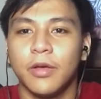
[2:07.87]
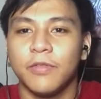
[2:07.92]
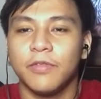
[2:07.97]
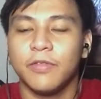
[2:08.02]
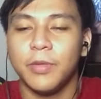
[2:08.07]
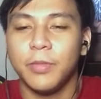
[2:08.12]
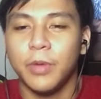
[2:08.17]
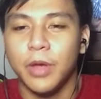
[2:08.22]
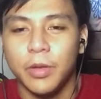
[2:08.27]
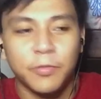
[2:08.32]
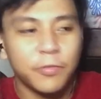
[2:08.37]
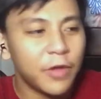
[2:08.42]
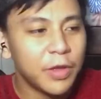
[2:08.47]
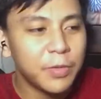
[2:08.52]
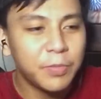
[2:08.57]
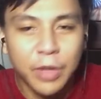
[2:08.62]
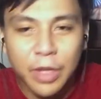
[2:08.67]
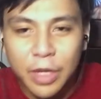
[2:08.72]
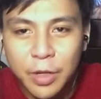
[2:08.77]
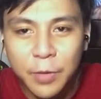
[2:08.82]
5
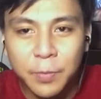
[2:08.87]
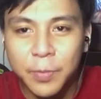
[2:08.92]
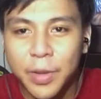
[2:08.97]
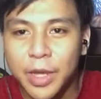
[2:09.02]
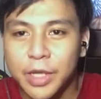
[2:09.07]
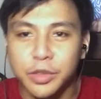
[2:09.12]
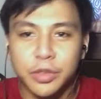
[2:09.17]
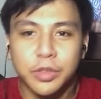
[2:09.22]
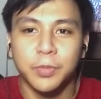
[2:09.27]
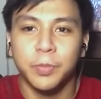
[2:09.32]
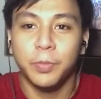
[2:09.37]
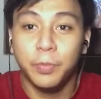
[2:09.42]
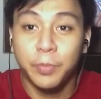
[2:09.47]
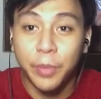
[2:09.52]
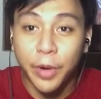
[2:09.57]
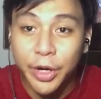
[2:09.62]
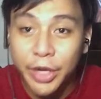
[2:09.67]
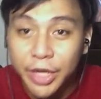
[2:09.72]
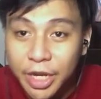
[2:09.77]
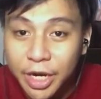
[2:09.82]
million pesos
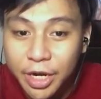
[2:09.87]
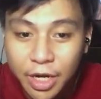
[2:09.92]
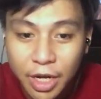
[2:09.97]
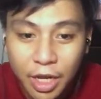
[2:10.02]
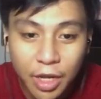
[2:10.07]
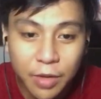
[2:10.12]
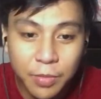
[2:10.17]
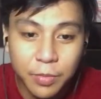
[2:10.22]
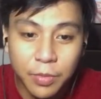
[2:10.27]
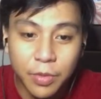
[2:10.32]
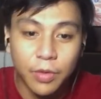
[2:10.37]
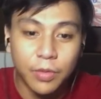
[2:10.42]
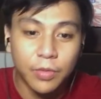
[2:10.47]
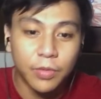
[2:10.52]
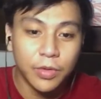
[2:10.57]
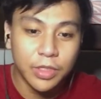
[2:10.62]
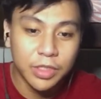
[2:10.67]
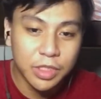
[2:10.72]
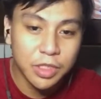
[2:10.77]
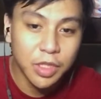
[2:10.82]
per year na yun,
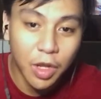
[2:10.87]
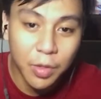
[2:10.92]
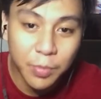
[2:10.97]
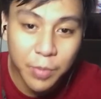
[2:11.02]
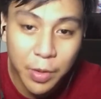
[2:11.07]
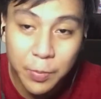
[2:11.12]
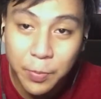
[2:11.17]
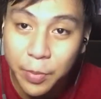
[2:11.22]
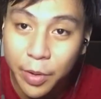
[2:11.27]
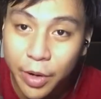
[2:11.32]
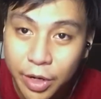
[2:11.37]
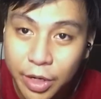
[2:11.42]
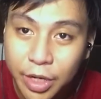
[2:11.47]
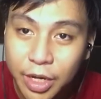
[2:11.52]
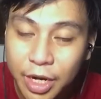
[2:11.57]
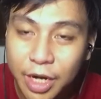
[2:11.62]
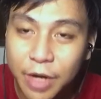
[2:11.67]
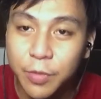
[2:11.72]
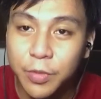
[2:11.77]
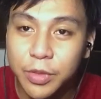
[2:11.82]
bro. It's talking about per
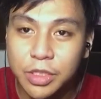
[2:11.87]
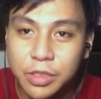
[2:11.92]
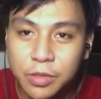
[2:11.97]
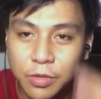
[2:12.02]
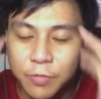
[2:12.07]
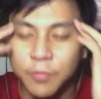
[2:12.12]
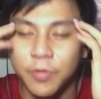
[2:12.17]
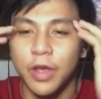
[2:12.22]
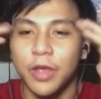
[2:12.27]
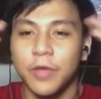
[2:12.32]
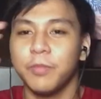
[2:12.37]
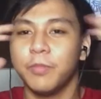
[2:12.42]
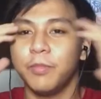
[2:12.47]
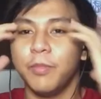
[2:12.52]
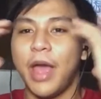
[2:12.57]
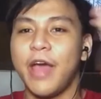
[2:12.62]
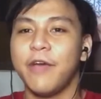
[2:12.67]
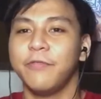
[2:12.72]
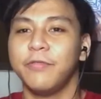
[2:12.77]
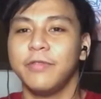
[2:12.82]
year, which is fucking
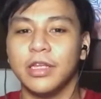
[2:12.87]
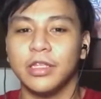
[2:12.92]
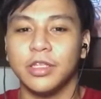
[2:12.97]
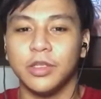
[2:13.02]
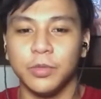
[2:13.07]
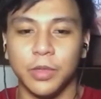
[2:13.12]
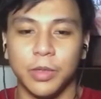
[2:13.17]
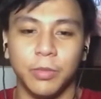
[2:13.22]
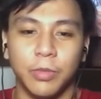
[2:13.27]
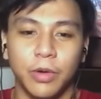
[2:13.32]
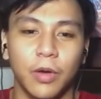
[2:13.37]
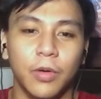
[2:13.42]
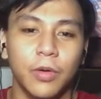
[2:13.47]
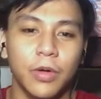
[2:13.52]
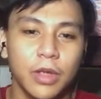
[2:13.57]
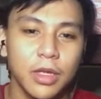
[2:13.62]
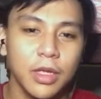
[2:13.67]
baffling to me, bro.